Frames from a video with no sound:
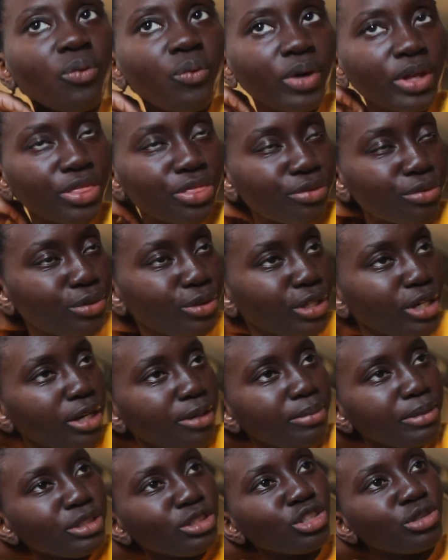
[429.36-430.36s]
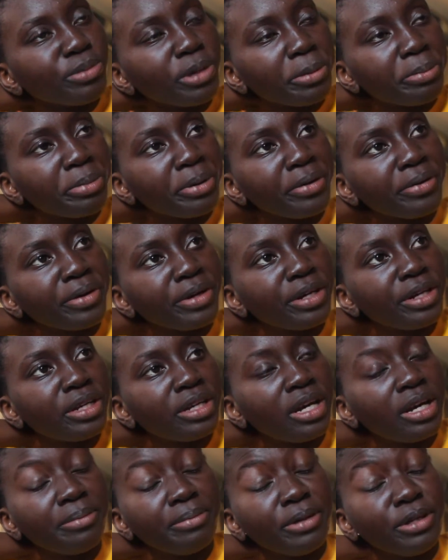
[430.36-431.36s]
Went through them. I used my
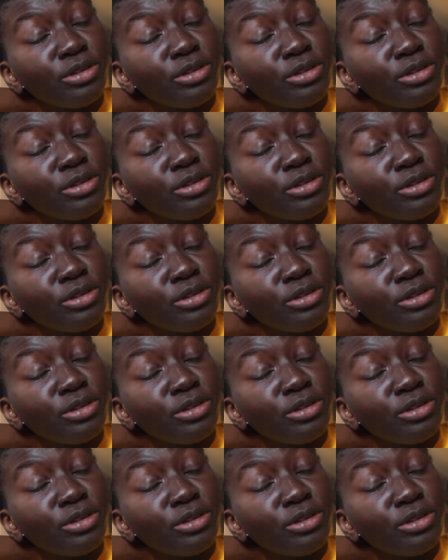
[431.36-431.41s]
period